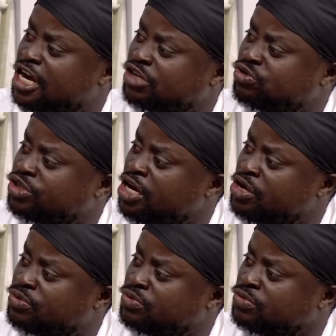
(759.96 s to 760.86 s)
he has to
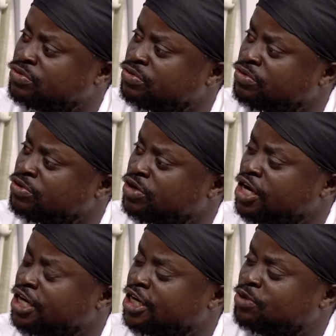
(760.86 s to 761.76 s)
tell you.
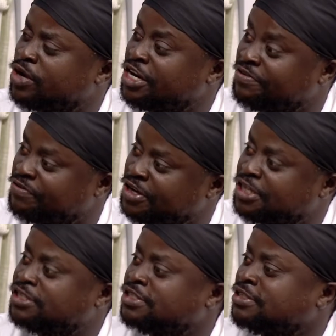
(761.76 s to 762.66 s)
And then when he
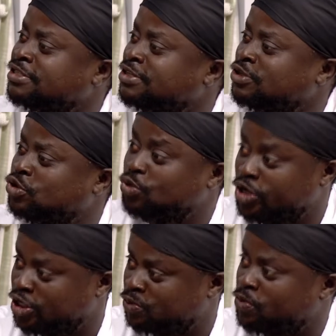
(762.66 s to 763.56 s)
finishes
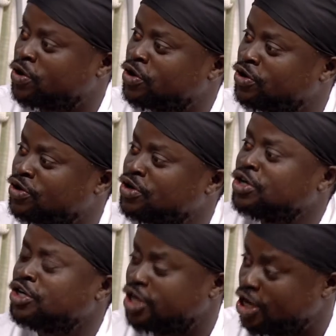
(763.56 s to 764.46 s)
doing his work,
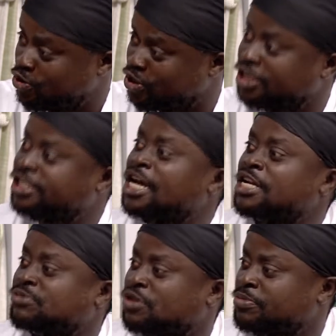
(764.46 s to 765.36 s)
then you can
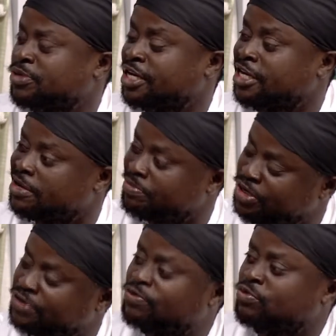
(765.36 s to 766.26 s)
tell him something in a
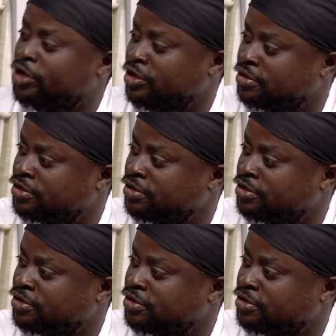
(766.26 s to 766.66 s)
peaceful way.